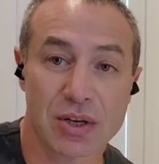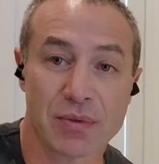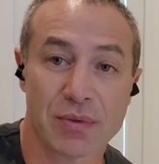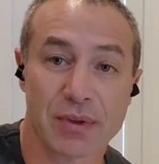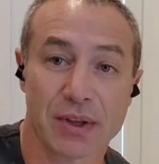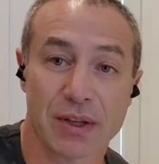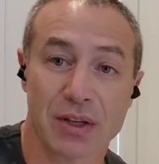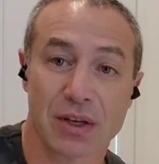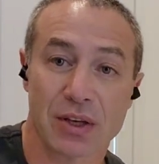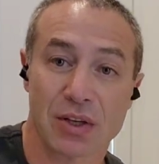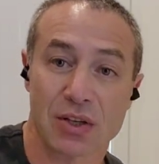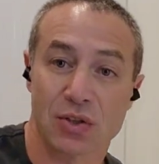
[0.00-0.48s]

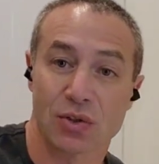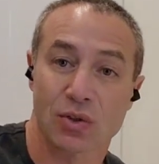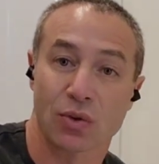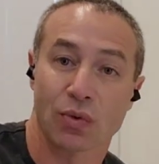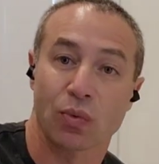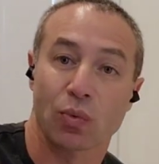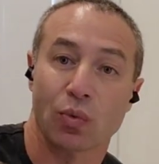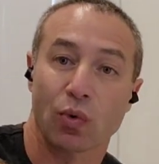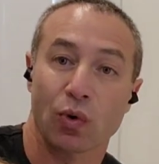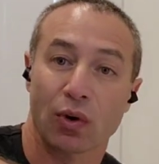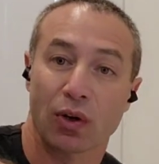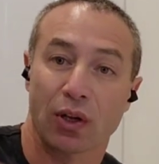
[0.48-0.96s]
that is
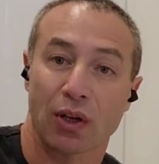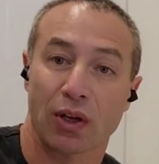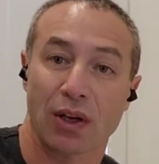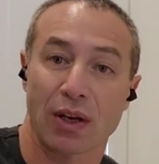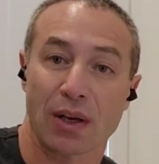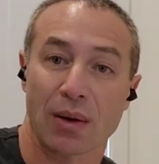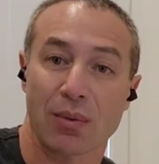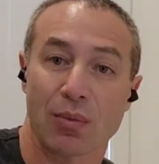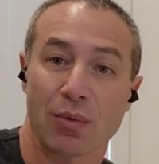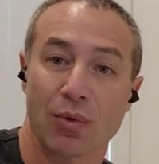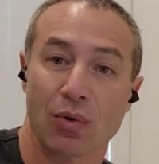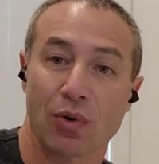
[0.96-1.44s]
not working
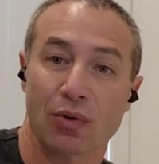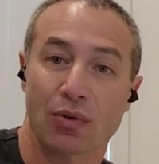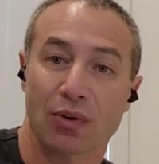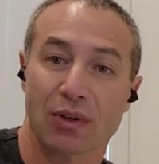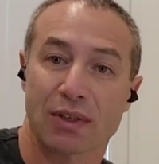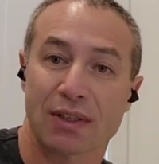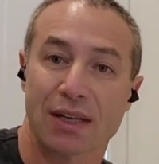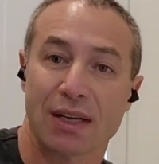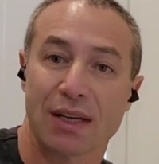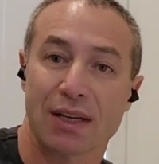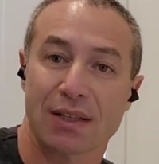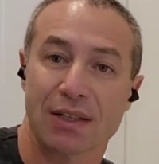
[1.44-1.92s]
anymore
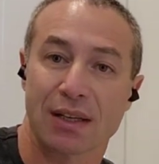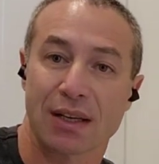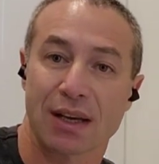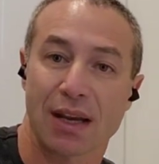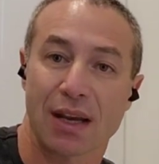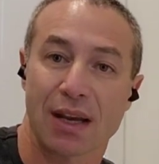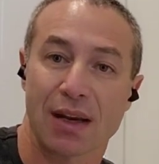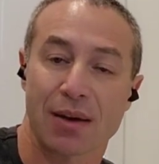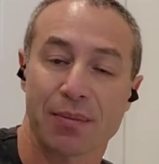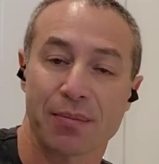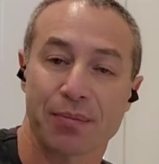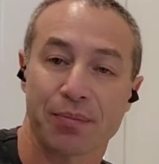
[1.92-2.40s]
rotate
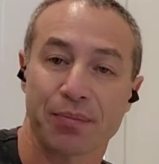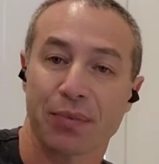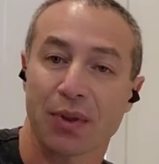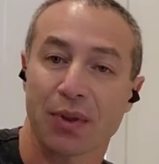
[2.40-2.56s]
again?